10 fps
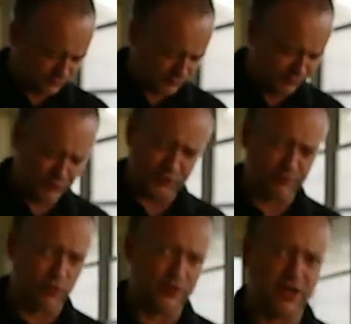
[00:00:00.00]
If you're in the
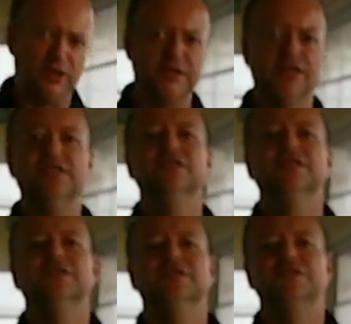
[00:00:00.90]
Florida area,
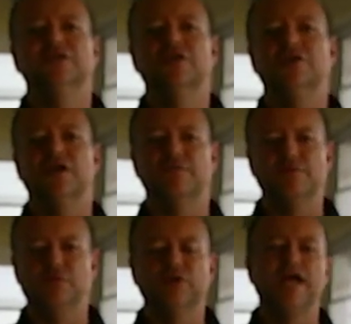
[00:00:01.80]
you know, I'll be
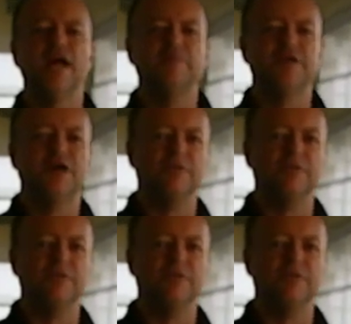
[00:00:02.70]
more than happy to help